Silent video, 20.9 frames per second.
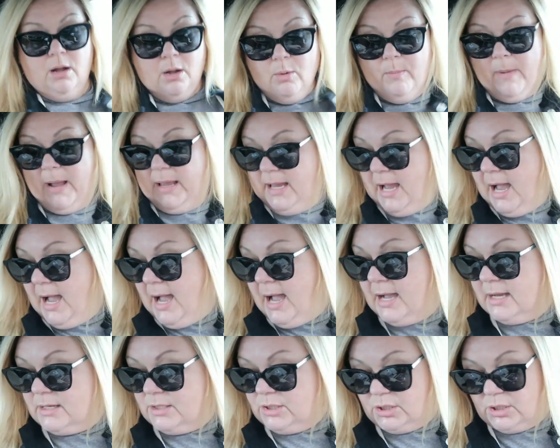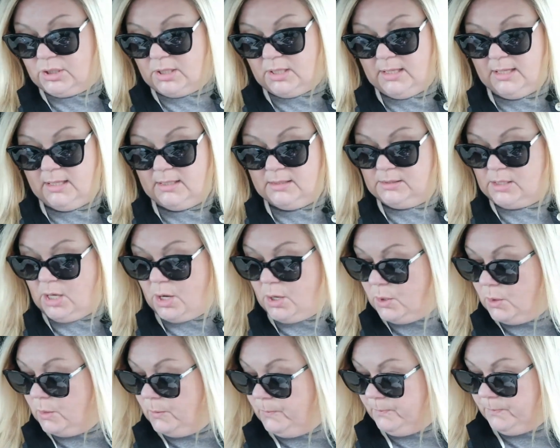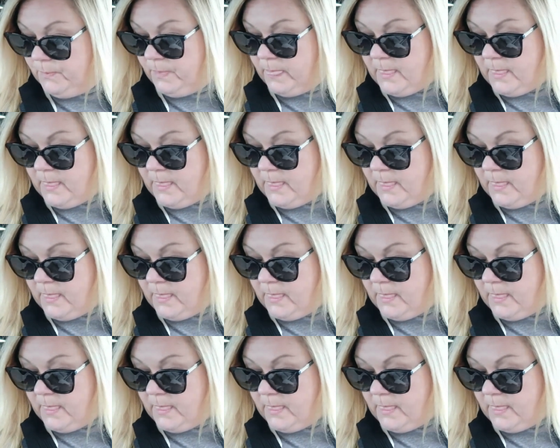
Oh my gosh. So